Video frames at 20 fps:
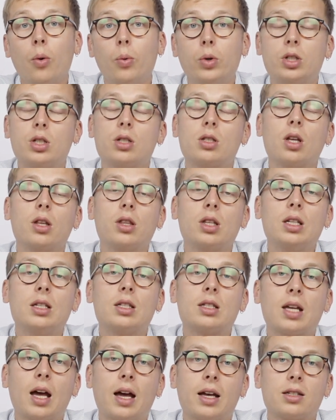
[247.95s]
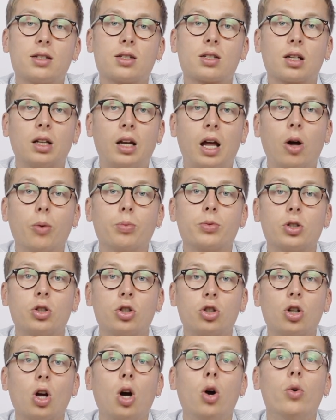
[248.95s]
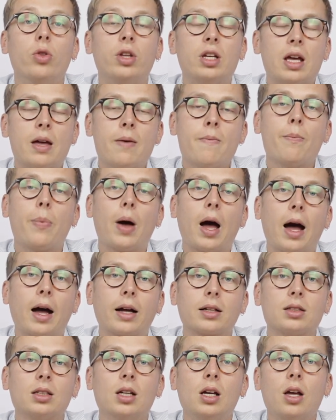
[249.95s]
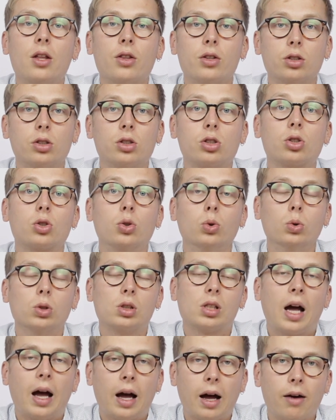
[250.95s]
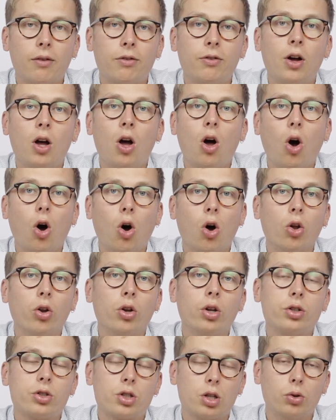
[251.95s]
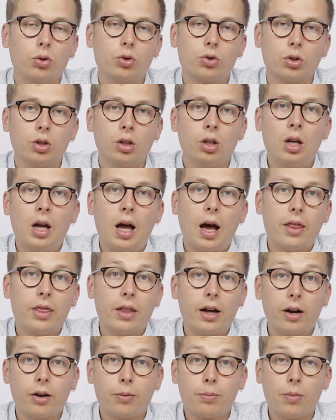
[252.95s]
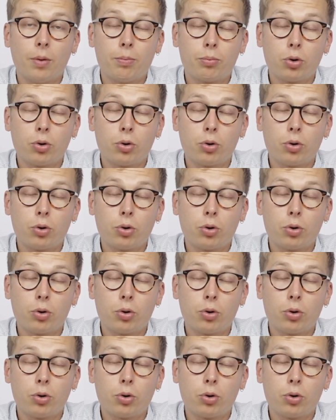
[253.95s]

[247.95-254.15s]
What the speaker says: which is that these tests can help to show the impact that schools have on children and their